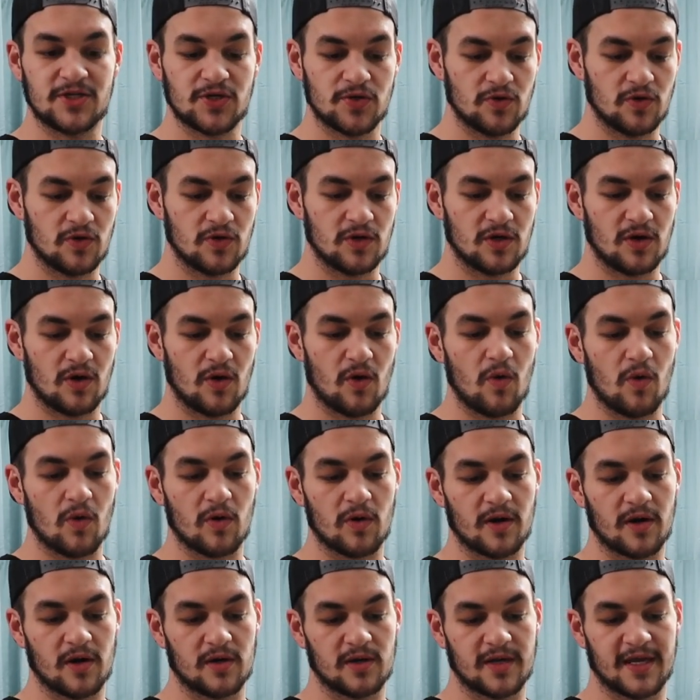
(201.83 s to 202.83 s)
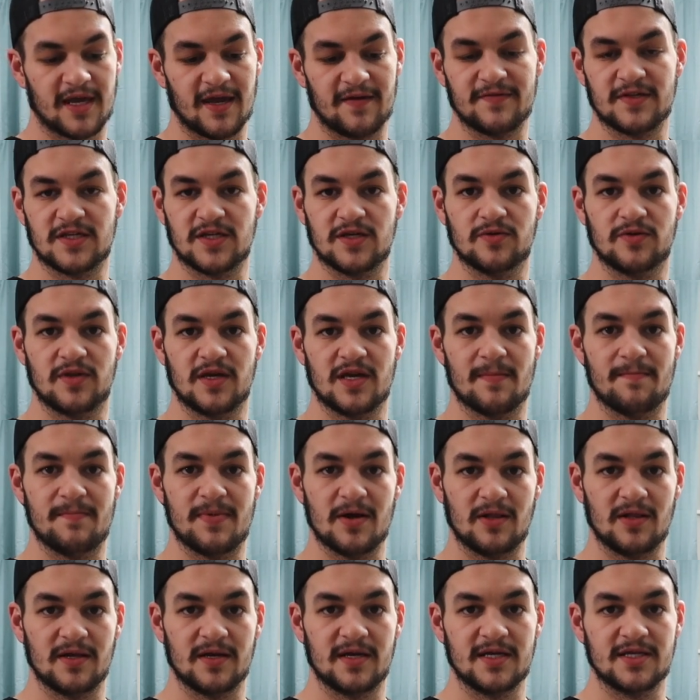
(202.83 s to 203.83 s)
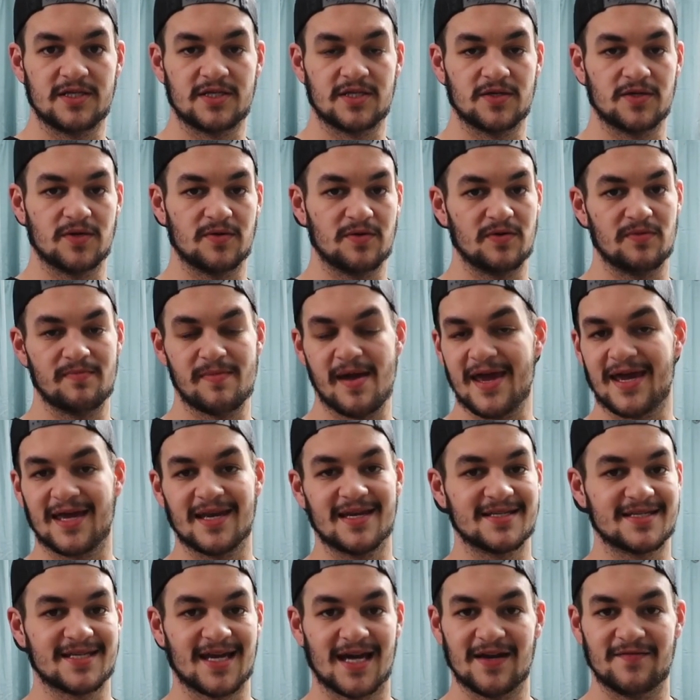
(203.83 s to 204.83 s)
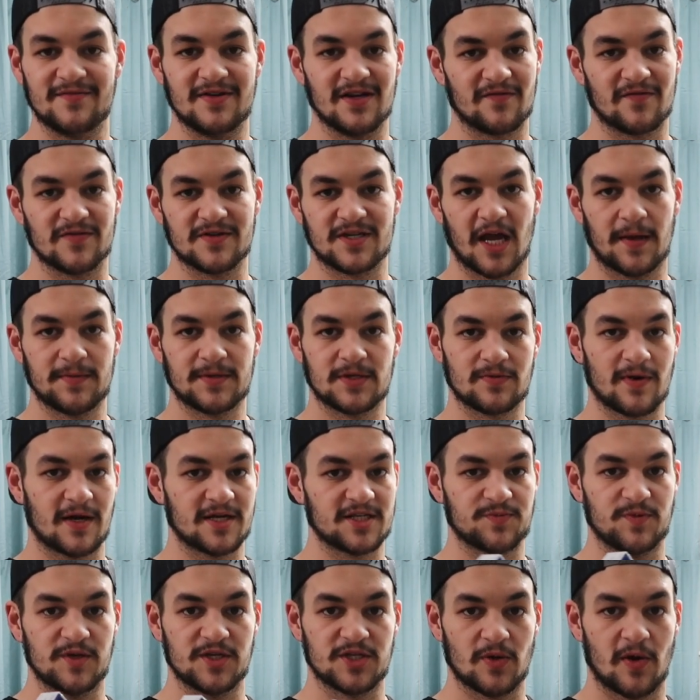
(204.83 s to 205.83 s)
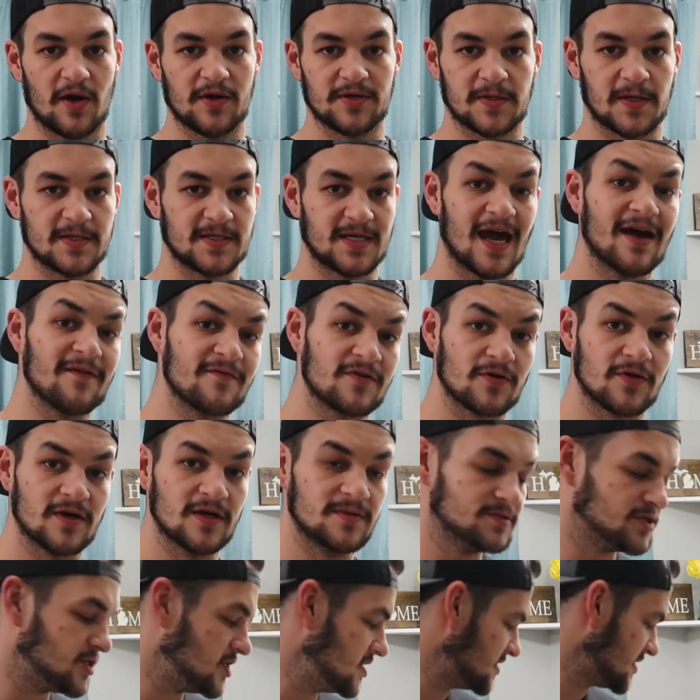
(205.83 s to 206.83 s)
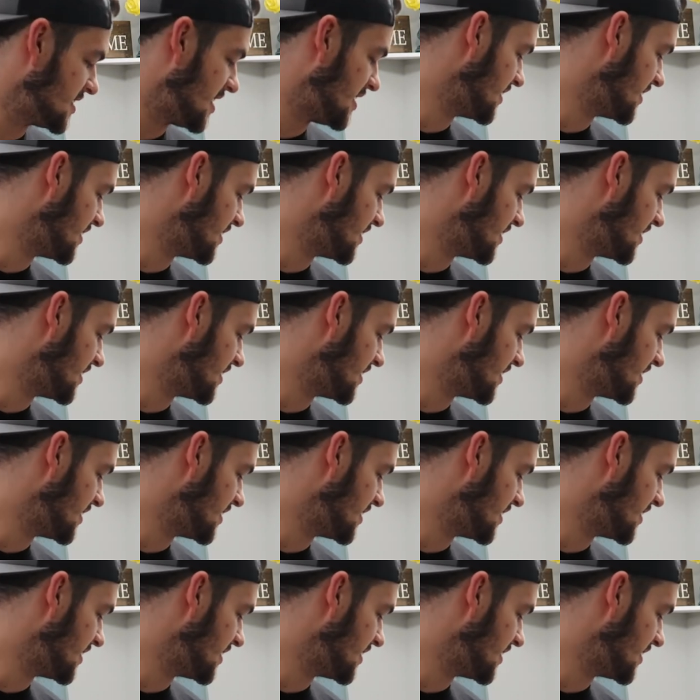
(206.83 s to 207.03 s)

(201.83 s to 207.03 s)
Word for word: tool or it gives you the ability to make it inside of different types of recipes. So I always like to have cream cheese